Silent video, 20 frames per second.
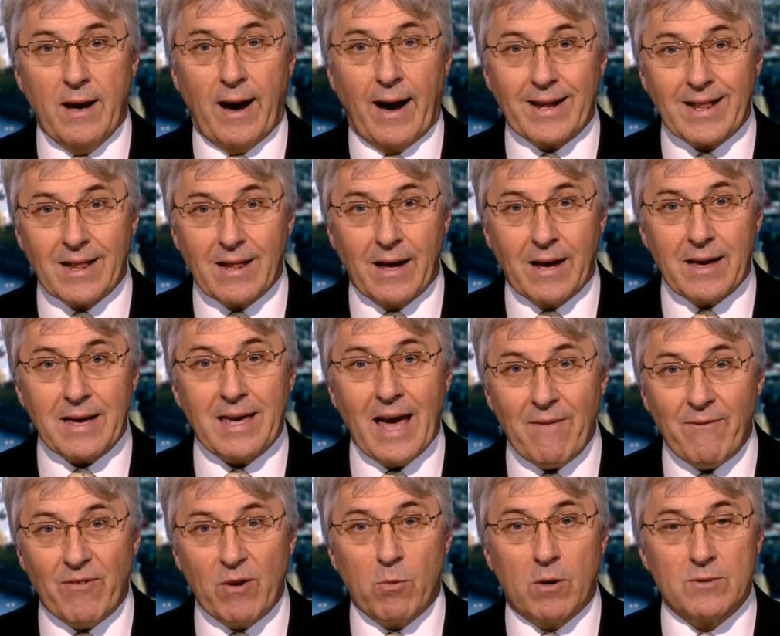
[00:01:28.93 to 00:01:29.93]
I'd like
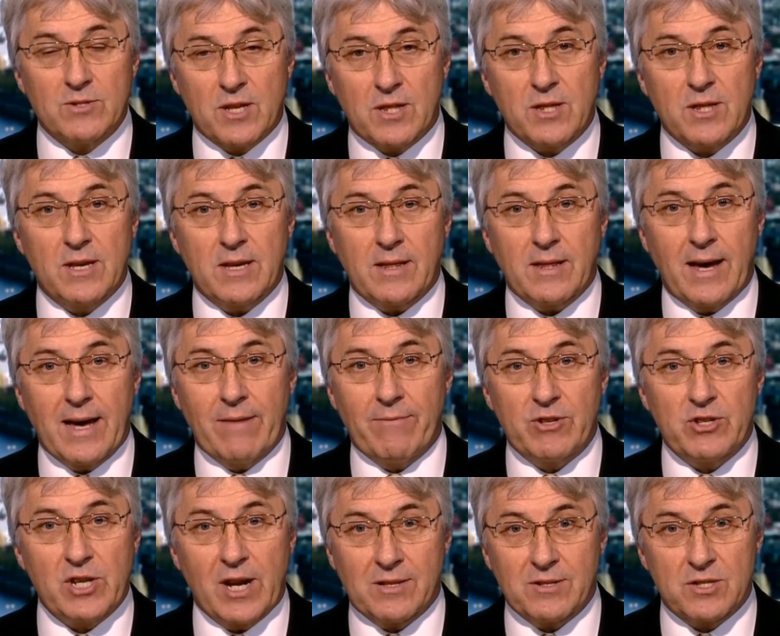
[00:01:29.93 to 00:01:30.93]
everyone to think they
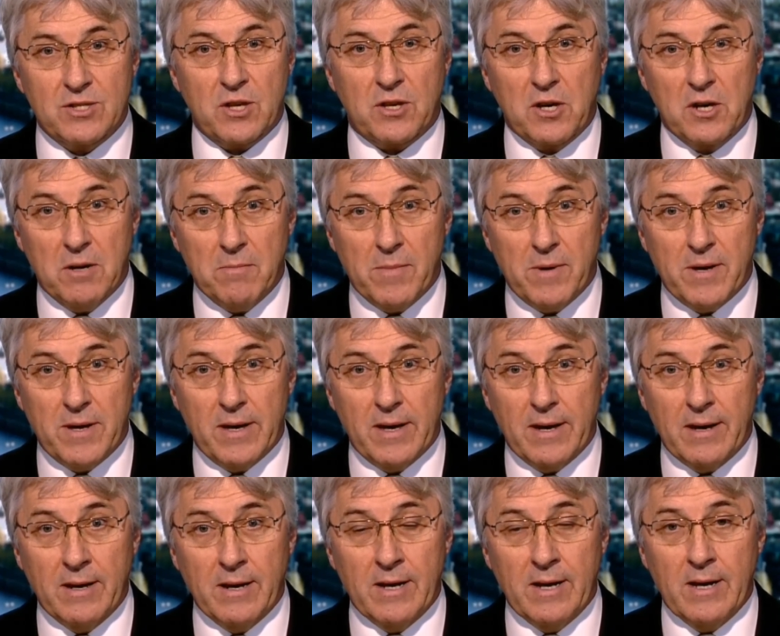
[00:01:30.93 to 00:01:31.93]
have a chance to come
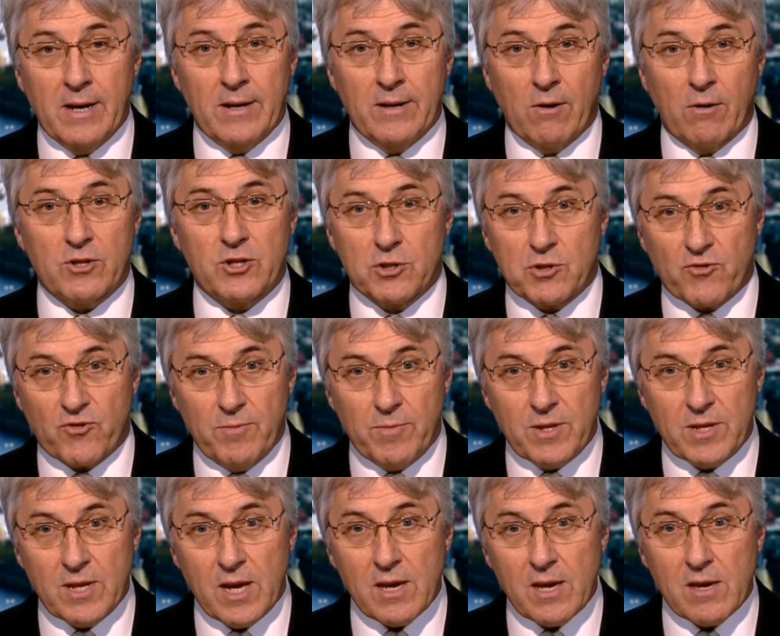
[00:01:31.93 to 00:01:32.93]
here, not just
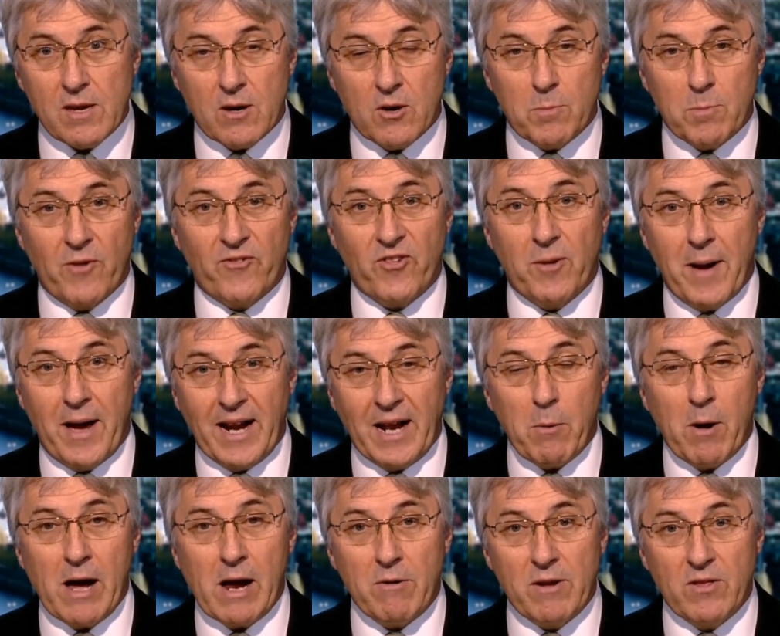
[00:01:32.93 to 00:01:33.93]
from the E U, but from
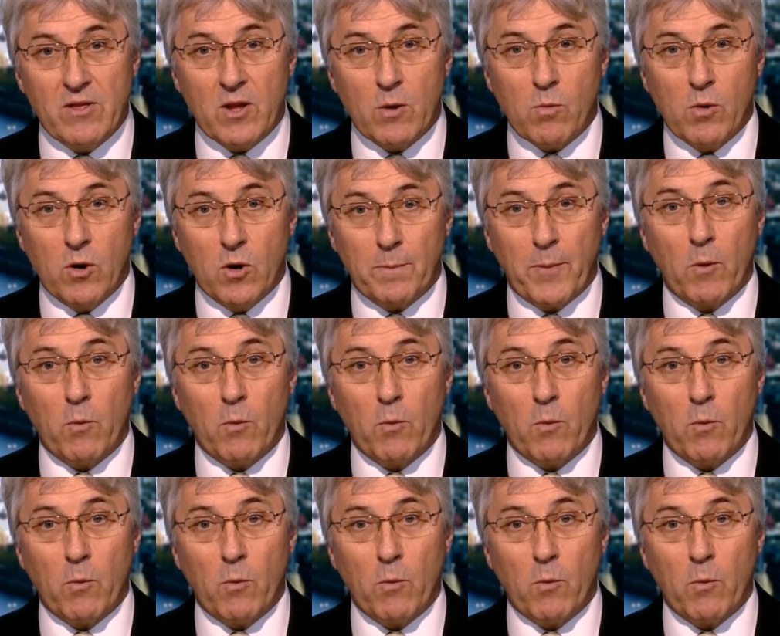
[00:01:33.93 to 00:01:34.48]
anywhere in the world.